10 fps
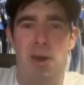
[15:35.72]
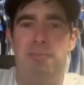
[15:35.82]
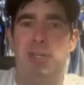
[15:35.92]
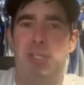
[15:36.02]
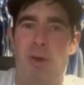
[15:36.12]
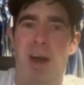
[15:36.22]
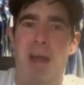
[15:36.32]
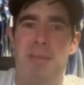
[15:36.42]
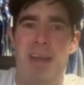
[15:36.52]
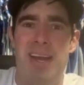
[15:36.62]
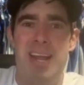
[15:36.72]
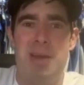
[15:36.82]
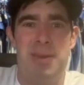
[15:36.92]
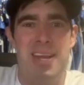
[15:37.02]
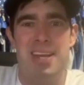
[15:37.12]
unofficial hype man. He
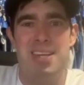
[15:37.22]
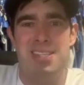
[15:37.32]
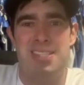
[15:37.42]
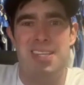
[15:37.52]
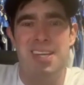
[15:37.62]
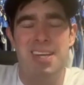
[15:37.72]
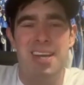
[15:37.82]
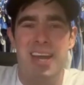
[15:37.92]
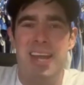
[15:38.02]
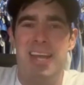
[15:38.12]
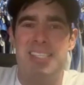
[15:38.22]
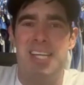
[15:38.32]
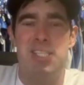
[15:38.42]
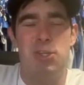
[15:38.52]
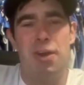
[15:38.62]
gets
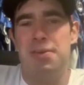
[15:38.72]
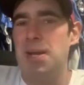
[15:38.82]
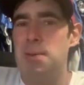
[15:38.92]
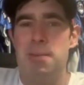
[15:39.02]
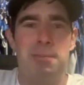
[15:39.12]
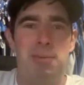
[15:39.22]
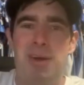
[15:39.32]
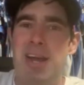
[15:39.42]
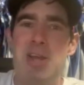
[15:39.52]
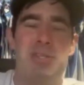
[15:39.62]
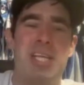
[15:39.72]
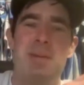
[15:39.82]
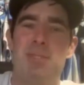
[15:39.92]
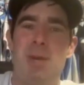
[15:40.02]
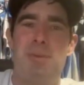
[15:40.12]
into it. And every time a big play, you see
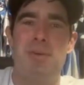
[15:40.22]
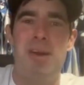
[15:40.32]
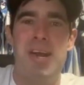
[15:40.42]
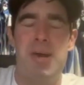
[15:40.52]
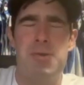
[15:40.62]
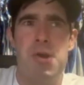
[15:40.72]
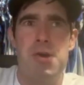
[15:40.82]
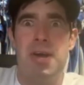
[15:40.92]
him jumping around.